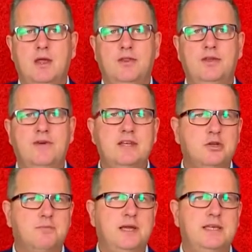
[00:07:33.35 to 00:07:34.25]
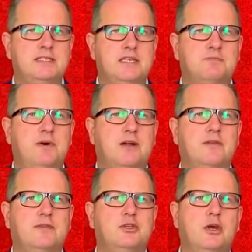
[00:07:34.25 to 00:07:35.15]
The event took place as part
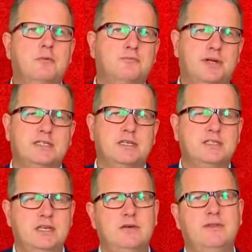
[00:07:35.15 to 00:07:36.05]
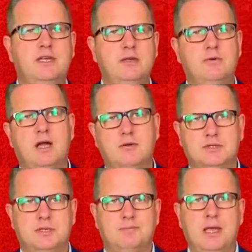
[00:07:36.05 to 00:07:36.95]
of the German presidency of the EU
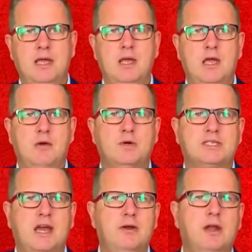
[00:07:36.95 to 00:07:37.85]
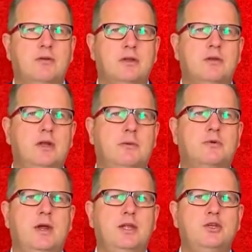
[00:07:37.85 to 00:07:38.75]
Council. It was carried out in
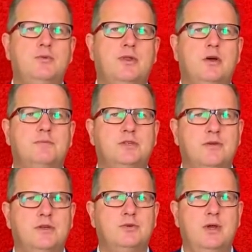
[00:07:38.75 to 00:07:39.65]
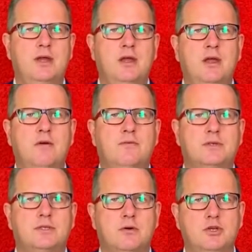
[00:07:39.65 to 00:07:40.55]
collaboration with the Observatory
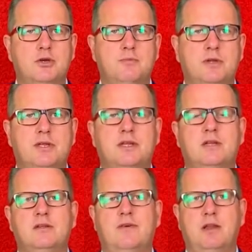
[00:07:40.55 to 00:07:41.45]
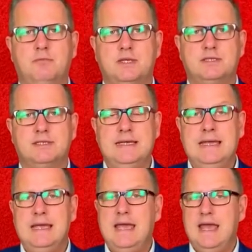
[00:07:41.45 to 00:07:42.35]
for Socio-Political Developments.
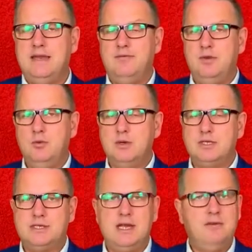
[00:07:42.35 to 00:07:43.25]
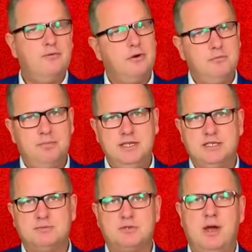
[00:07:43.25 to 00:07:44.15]
And if you want to stay informed, please
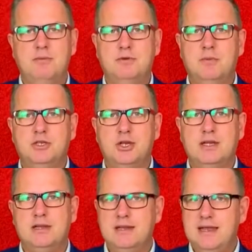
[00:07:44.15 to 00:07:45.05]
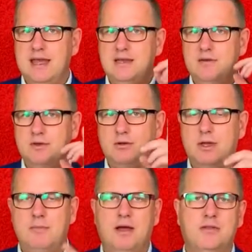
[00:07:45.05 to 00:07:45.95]
subscribe to my channel and have a
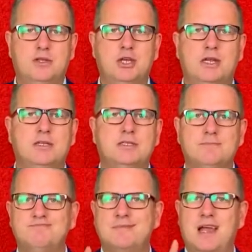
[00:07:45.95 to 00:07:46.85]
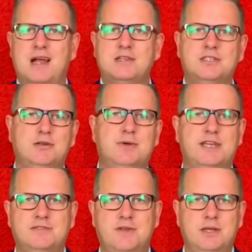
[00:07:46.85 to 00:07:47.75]
look at my other channels. I'll see you in my
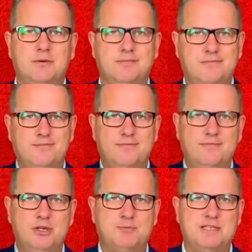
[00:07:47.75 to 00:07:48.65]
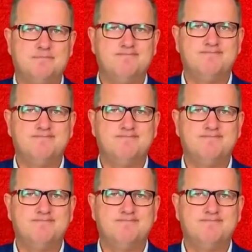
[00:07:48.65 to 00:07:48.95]
next video. Viel Spaß!